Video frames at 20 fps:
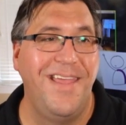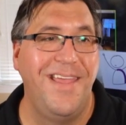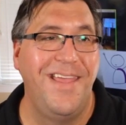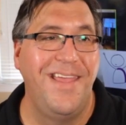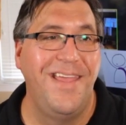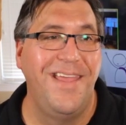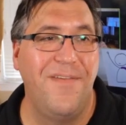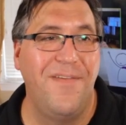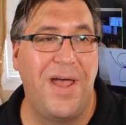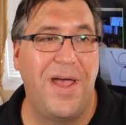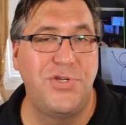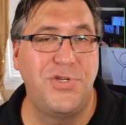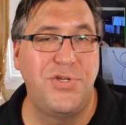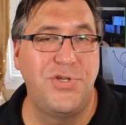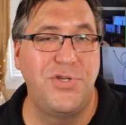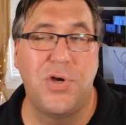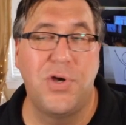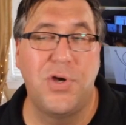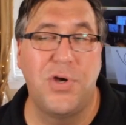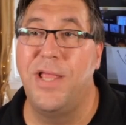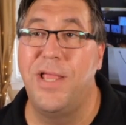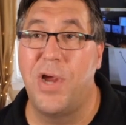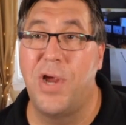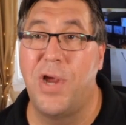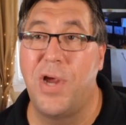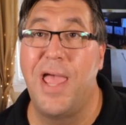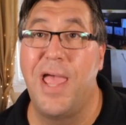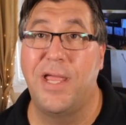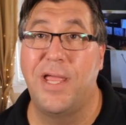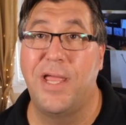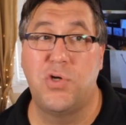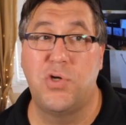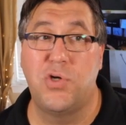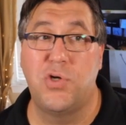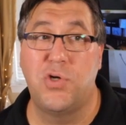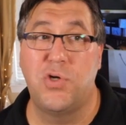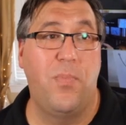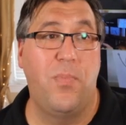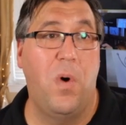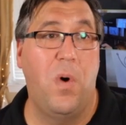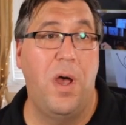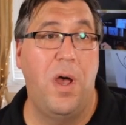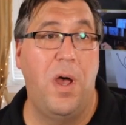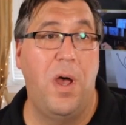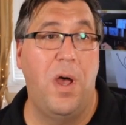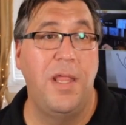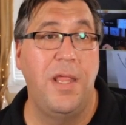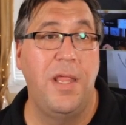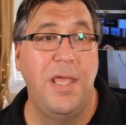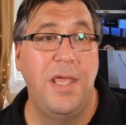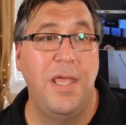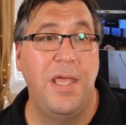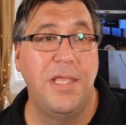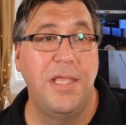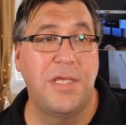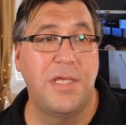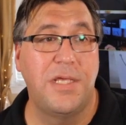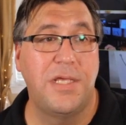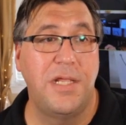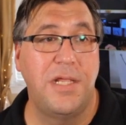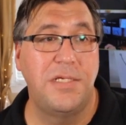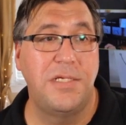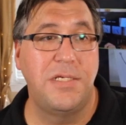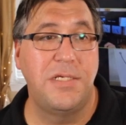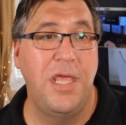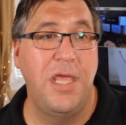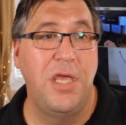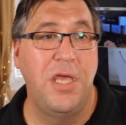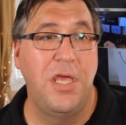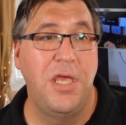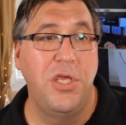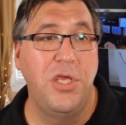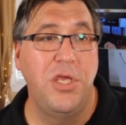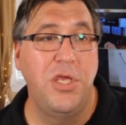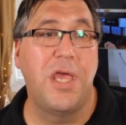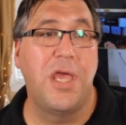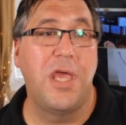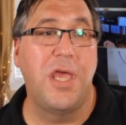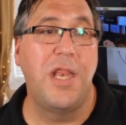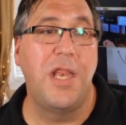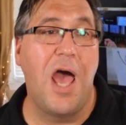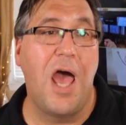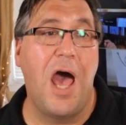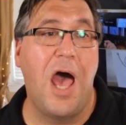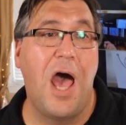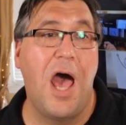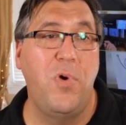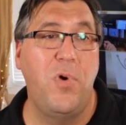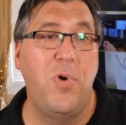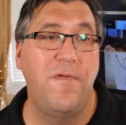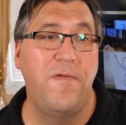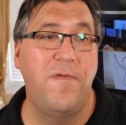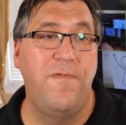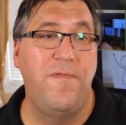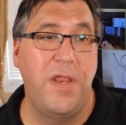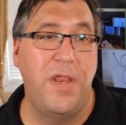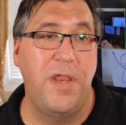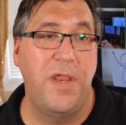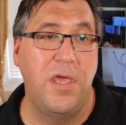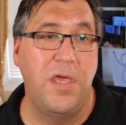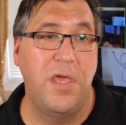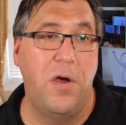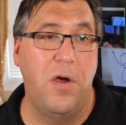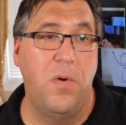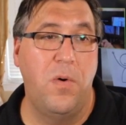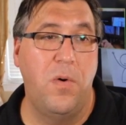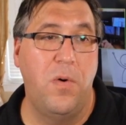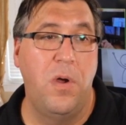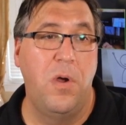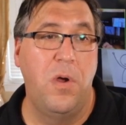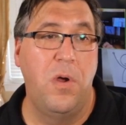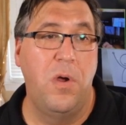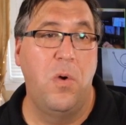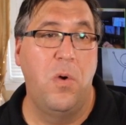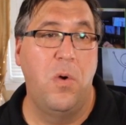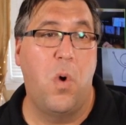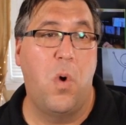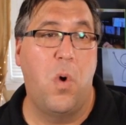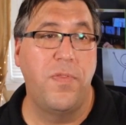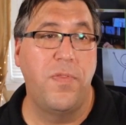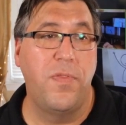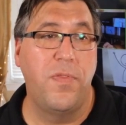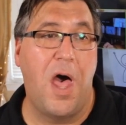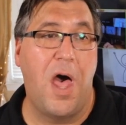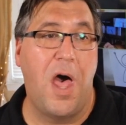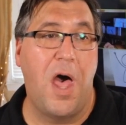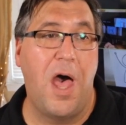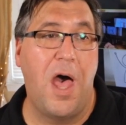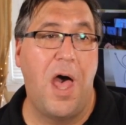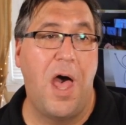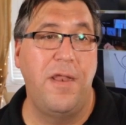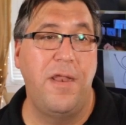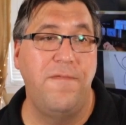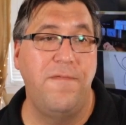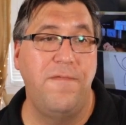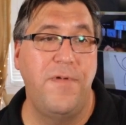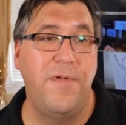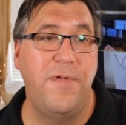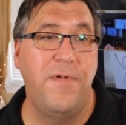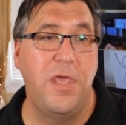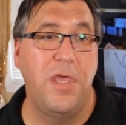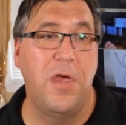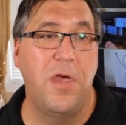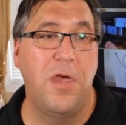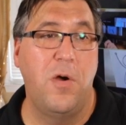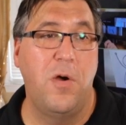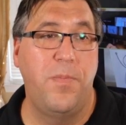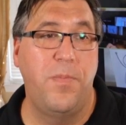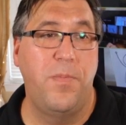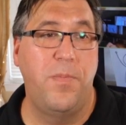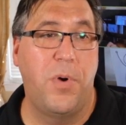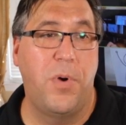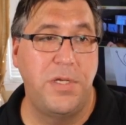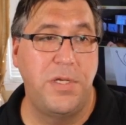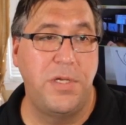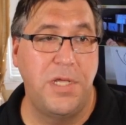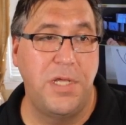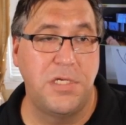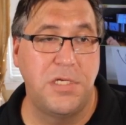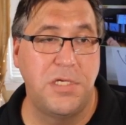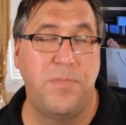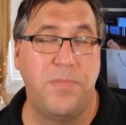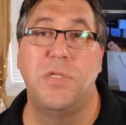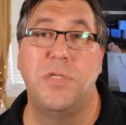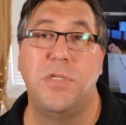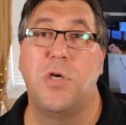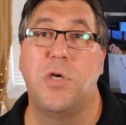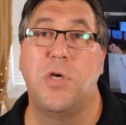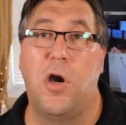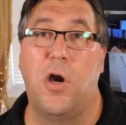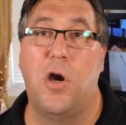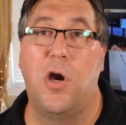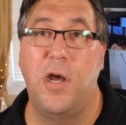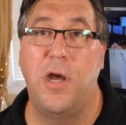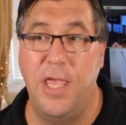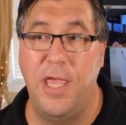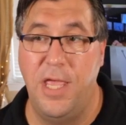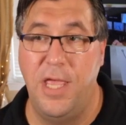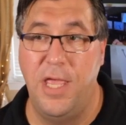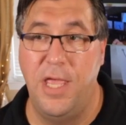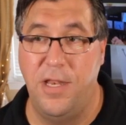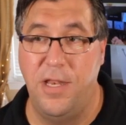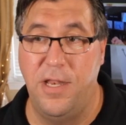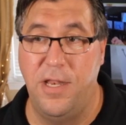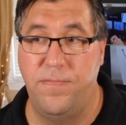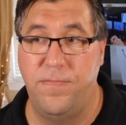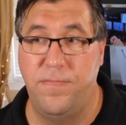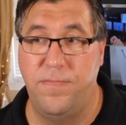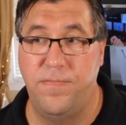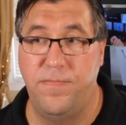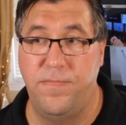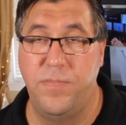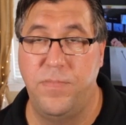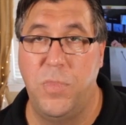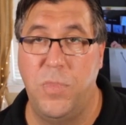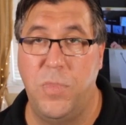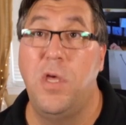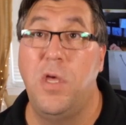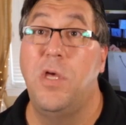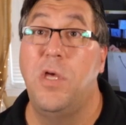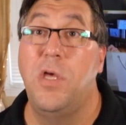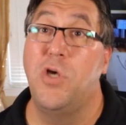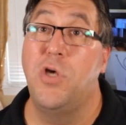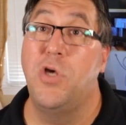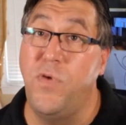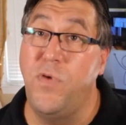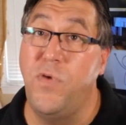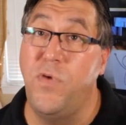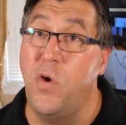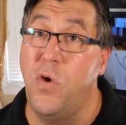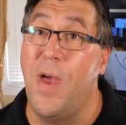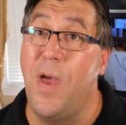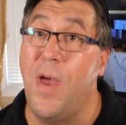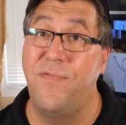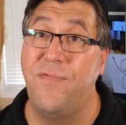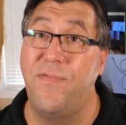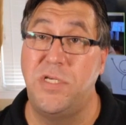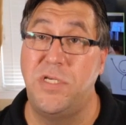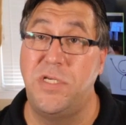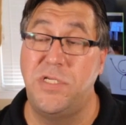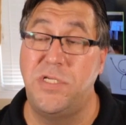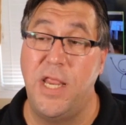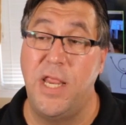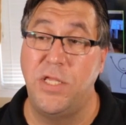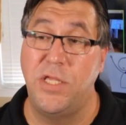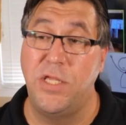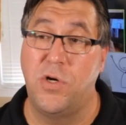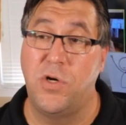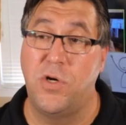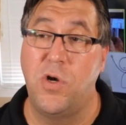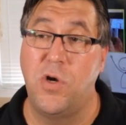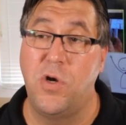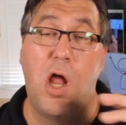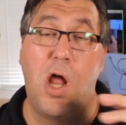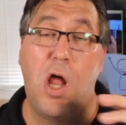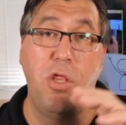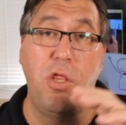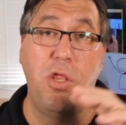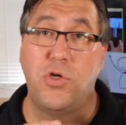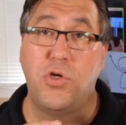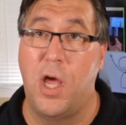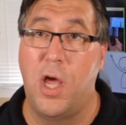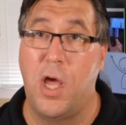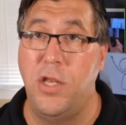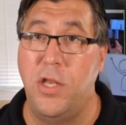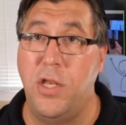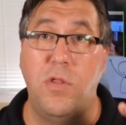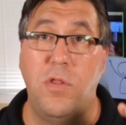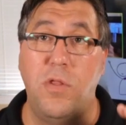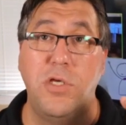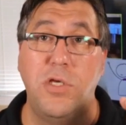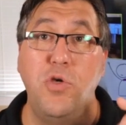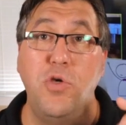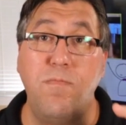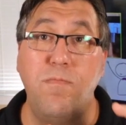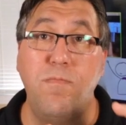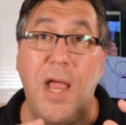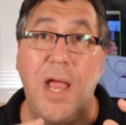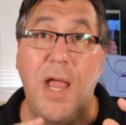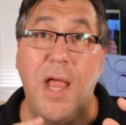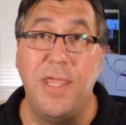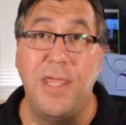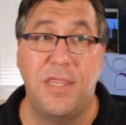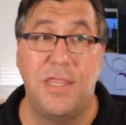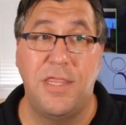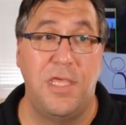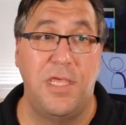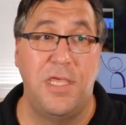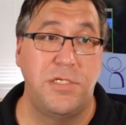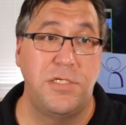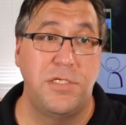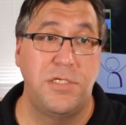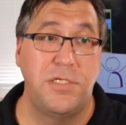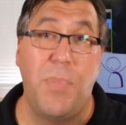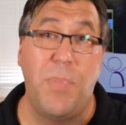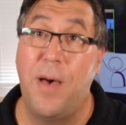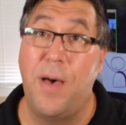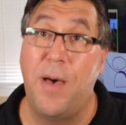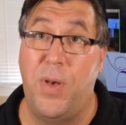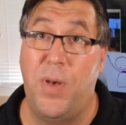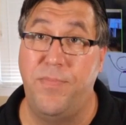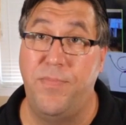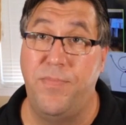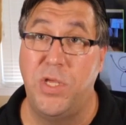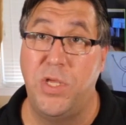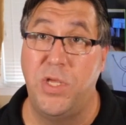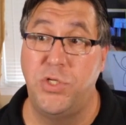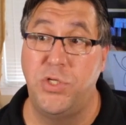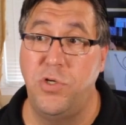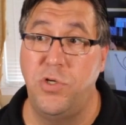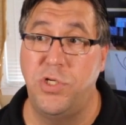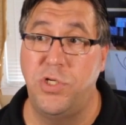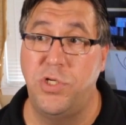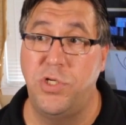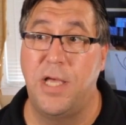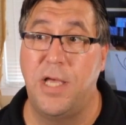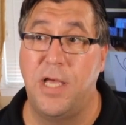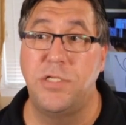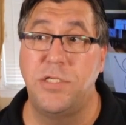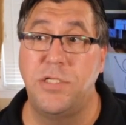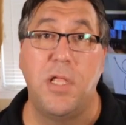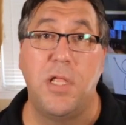if I try and drag and drop one, it's going to say you cannot move a video while non-video participants are hidden. So if you have this setting turned on and you try and do this, you might get this pop-up that shows you that. So let